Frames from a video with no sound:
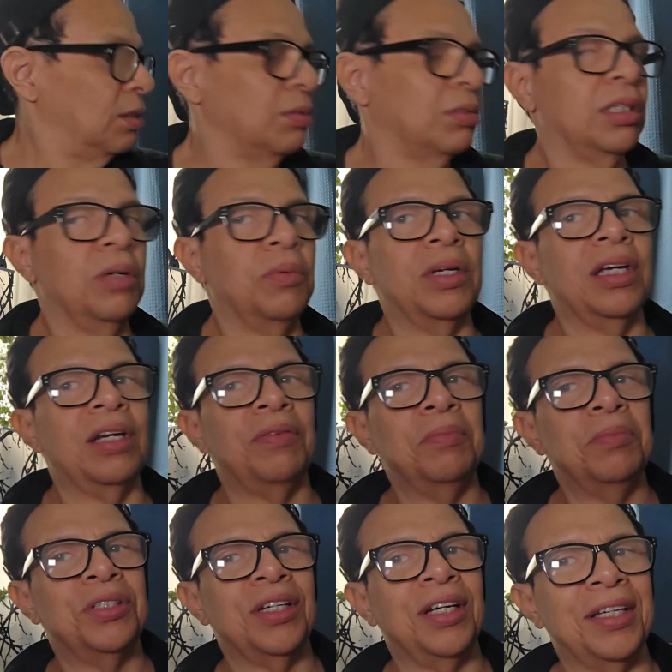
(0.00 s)
Don't say we get it
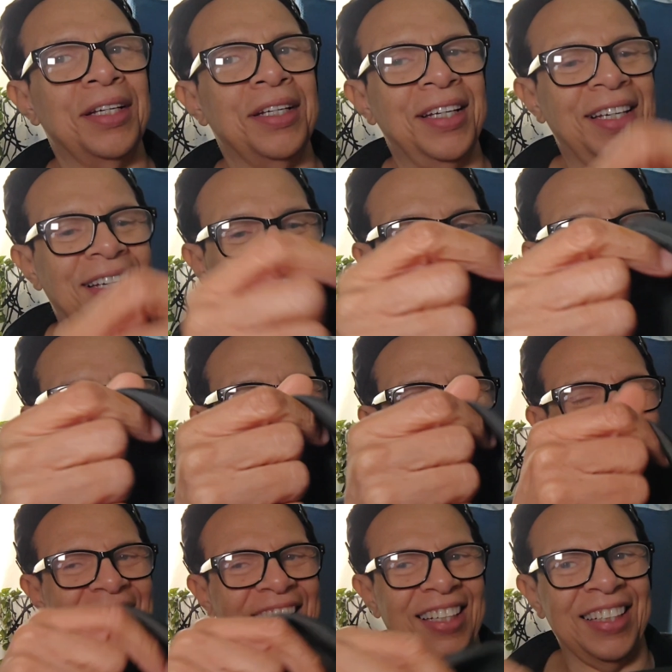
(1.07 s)
from China.
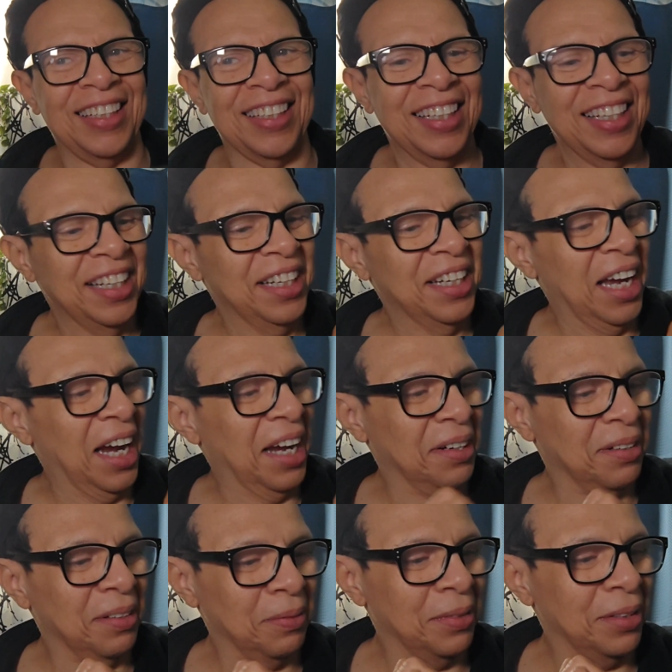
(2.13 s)
I
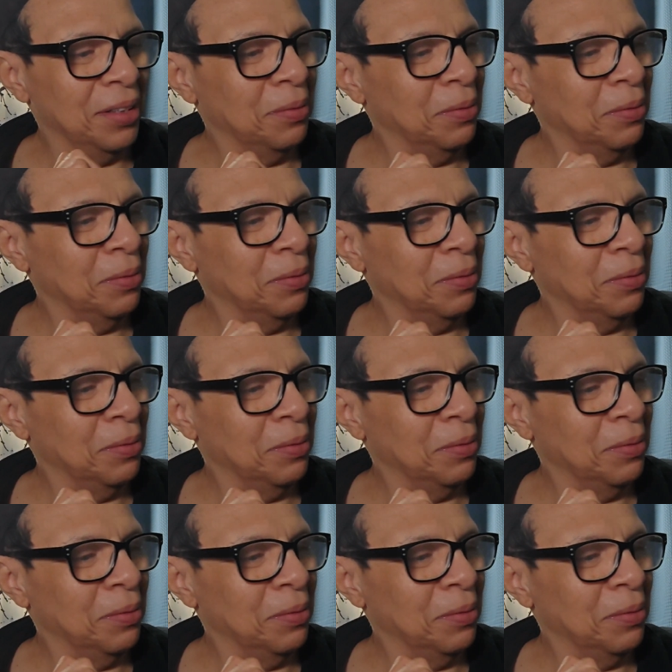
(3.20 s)
don't know.